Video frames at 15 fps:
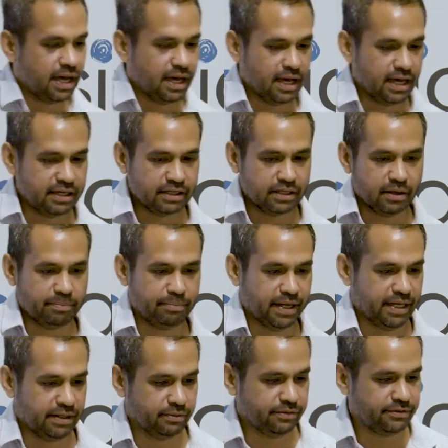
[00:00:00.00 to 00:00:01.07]
And you got
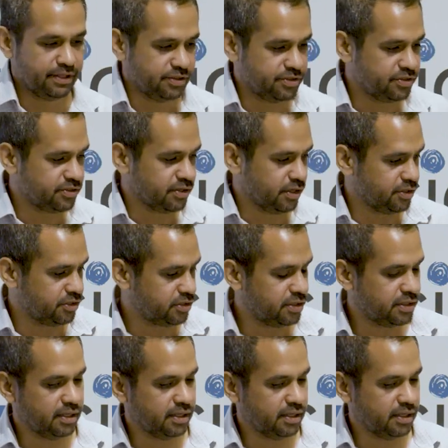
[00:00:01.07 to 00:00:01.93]
Ben with his social.